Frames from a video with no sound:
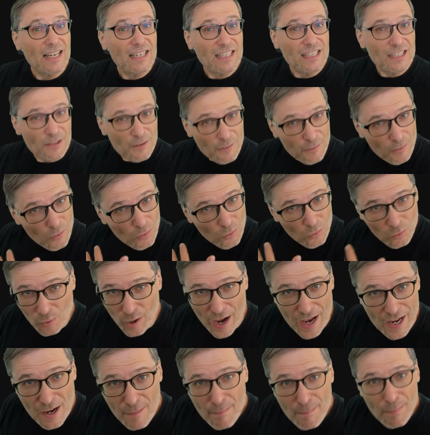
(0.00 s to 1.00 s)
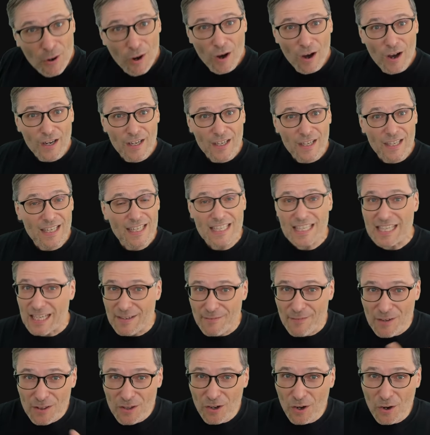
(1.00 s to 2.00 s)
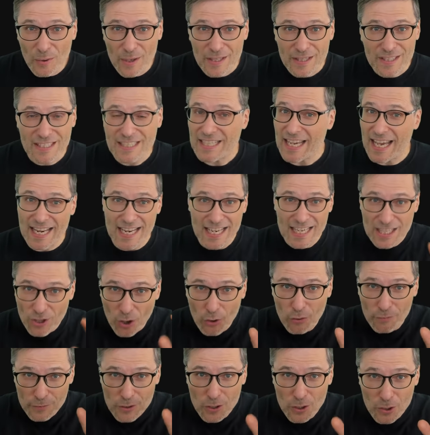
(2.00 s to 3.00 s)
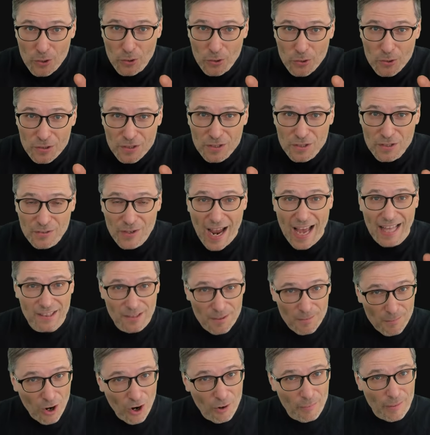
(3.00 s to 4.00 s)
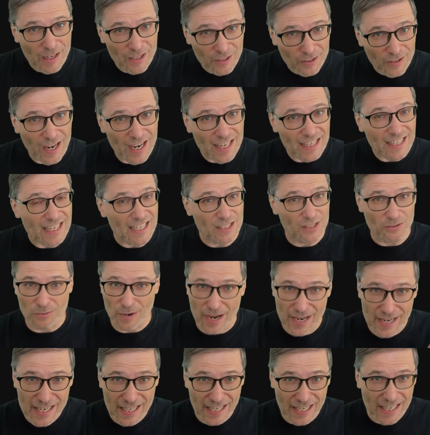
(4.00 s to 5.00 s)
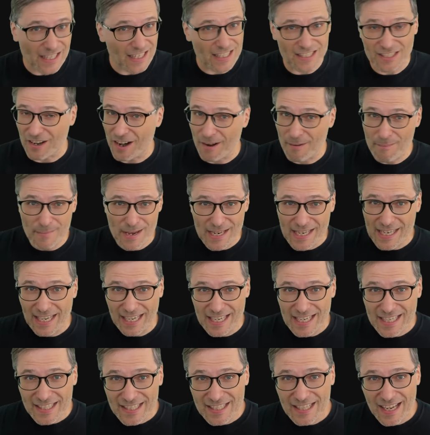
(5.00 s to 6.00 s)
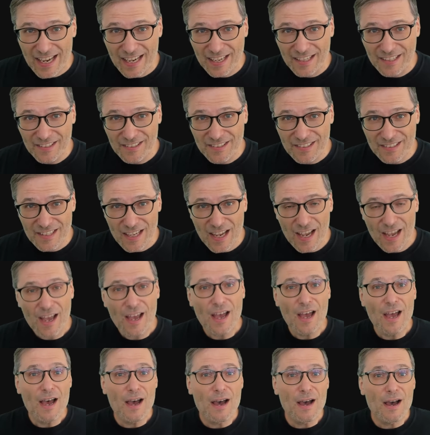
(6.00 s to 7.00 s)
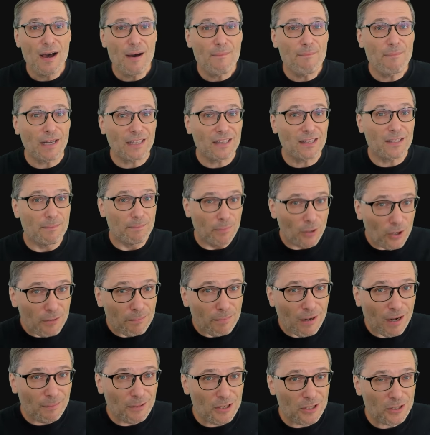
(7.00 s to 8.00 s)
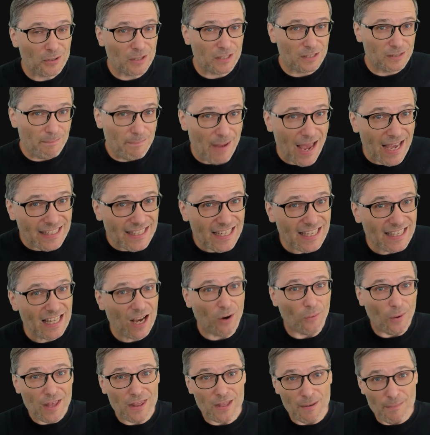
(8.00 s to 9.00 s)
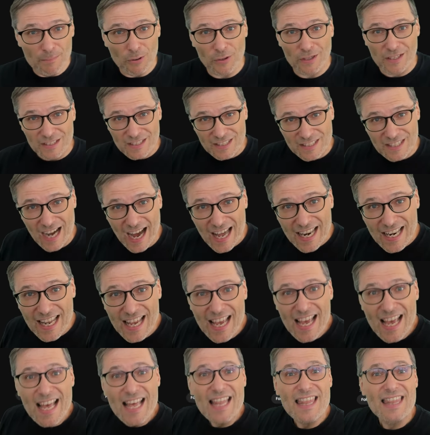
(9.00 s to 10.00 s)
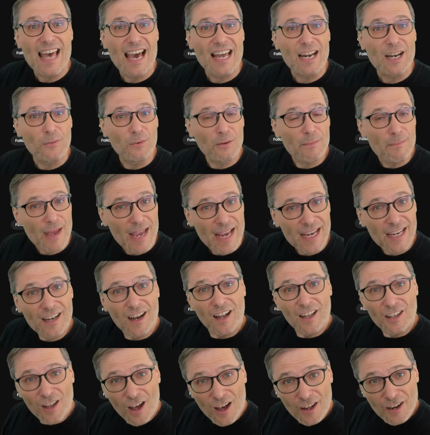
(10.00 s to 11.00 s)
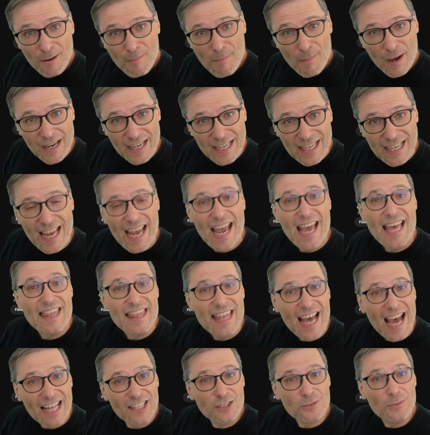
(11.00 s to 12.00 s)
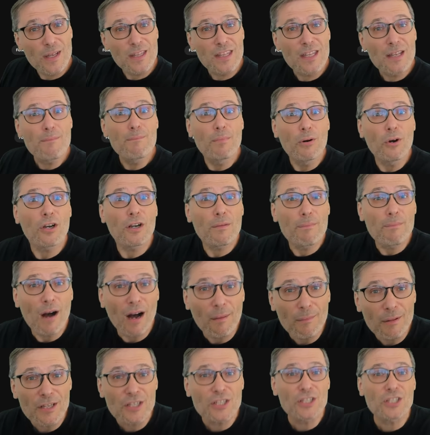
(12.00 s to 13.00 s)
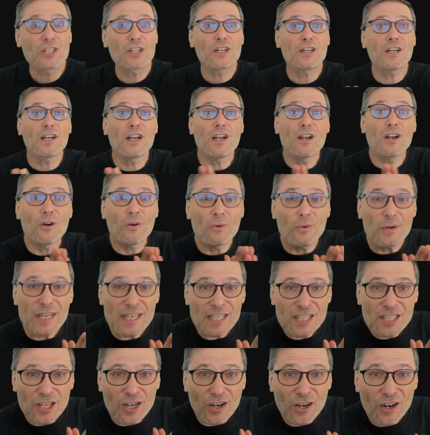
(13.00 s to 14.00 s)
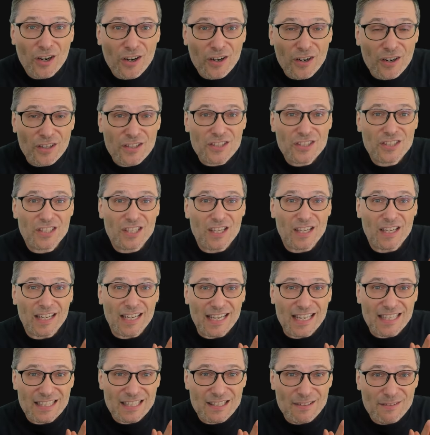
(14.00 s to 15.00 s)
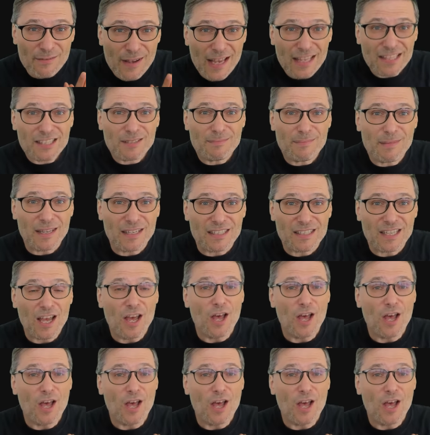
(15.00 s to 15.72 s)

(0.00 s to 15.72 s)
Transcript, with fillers: to write a book even though it's getting no views at the moment, right? He's writing it, he's not making any sales. But the book publisher is betting that when the book is done, that it will make a lot of money. And that's when the book publisher returns its investment